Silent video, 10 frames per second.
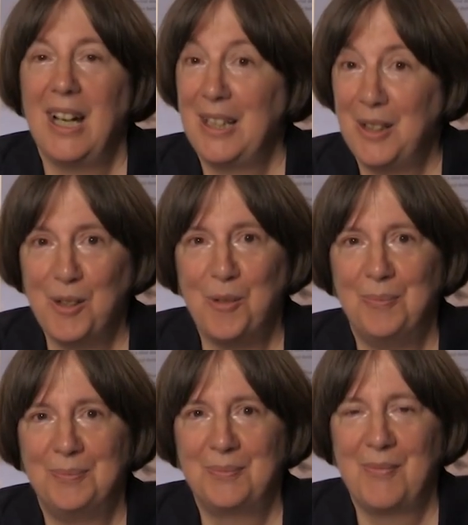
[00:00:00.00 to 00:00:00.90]
I know.
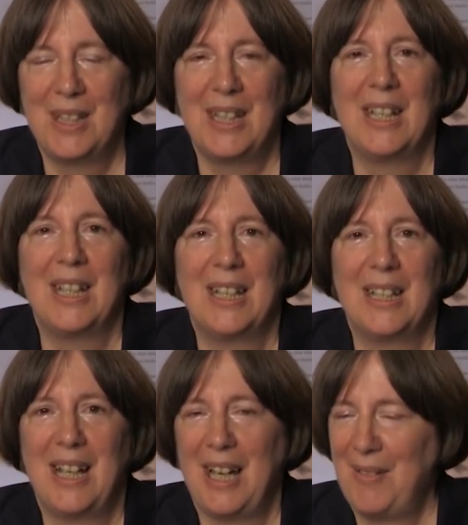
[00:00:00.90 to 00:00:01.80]

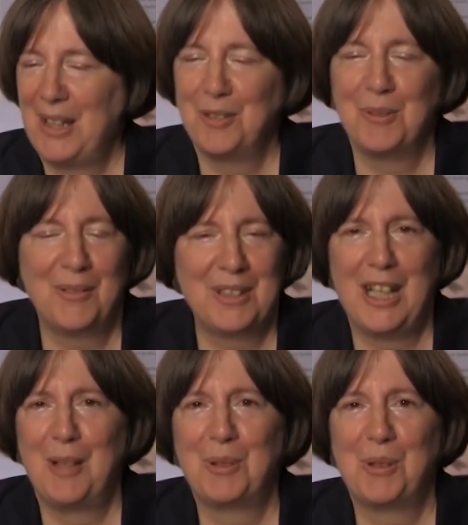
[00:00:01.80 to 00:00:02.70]
I've had some tough
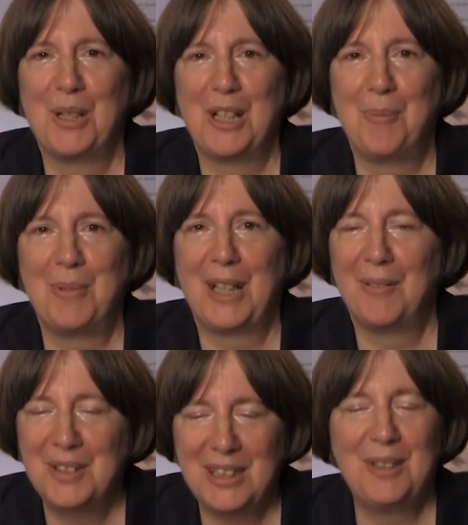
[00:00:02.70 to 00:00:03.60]
times growing up, and
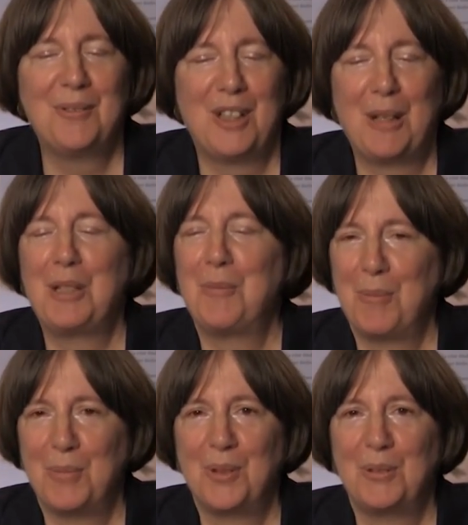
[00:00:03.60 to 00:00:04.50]
I've seen family
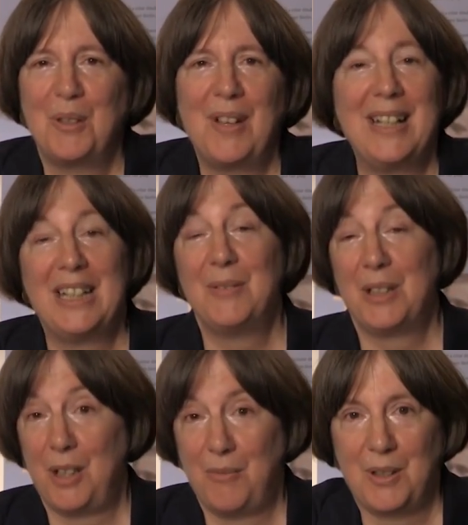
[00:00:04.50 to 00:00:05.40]
members who have had even
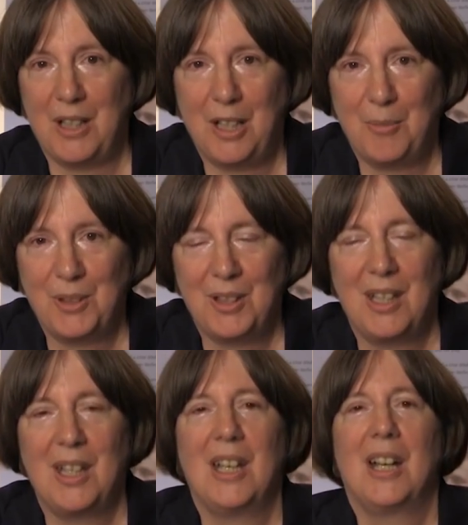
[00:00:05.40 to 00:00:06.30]
tougher times.
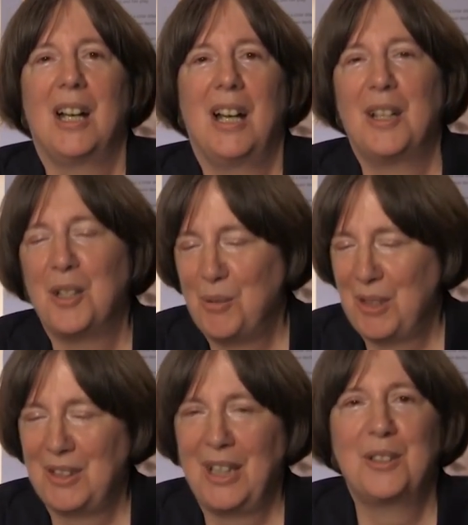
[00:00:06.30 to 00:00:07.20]
I know
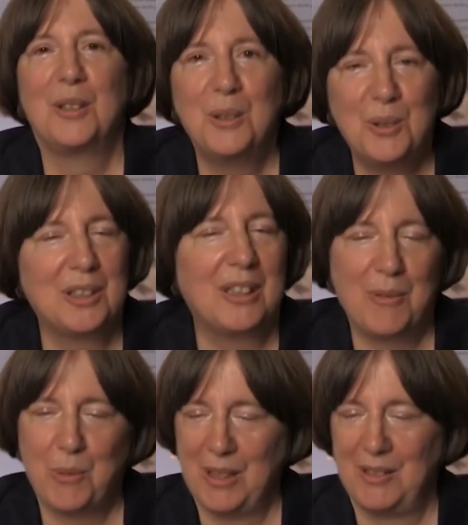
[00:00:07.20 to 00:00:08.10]
what it's like to lose a
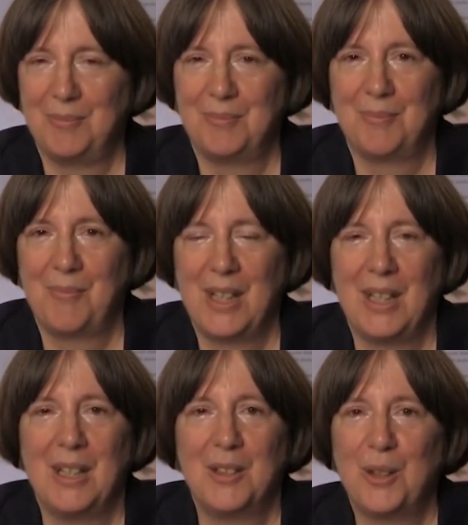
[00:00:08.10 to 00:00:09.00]
loved one.
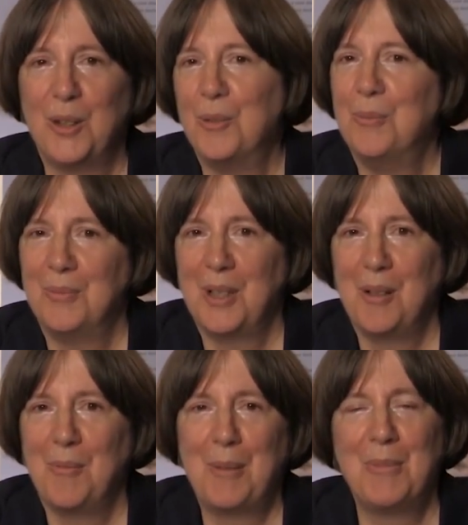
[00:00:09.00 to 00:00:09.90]
So
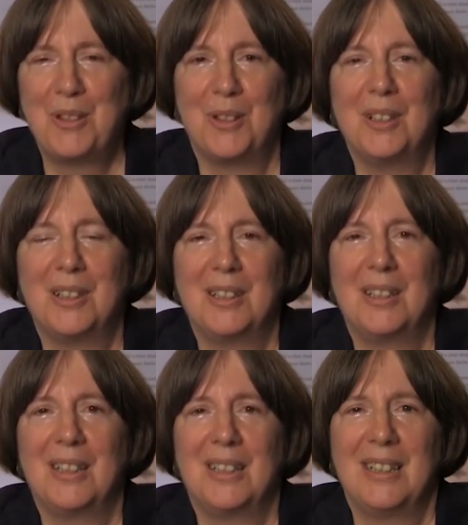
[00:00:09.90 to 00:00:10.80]
my mission
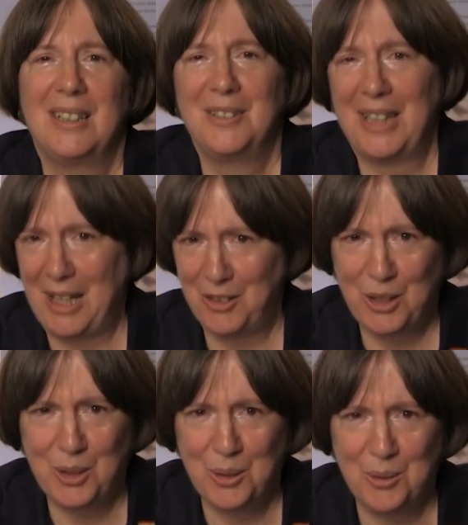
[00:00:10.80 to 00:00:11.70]
is to
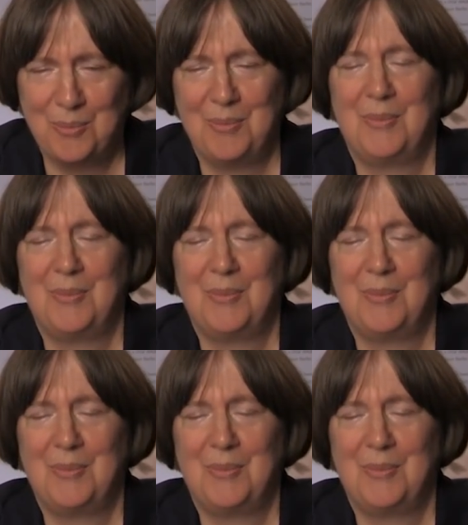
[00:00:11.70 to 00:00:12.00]
ask you